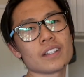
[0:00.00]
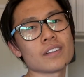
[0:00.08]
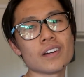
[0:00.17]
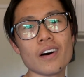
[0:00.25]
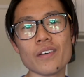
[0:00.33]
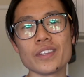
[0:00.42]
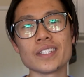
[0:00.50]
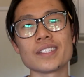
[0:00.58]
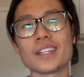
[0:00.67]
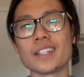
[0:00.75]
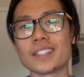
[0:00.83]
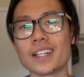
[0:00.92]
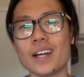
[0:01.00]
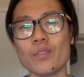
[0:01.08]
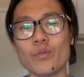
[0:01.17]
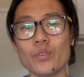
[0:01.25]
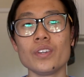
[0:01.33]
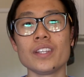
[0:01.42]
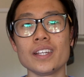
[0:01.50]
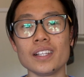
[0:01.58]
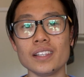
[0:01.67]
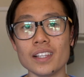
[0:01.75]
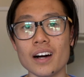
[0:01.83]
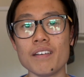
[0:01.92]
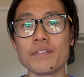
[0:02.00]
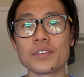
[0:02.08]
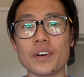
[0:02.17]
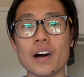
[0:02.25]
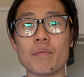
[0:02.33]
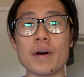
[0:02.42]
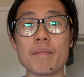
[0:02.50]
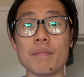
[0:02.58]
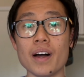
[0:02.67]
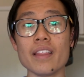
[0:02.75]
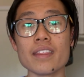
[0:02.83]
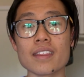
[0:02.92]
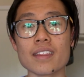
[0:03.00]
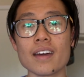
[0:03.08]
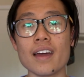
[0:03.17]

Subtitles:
on all these things that I really love throughout my month,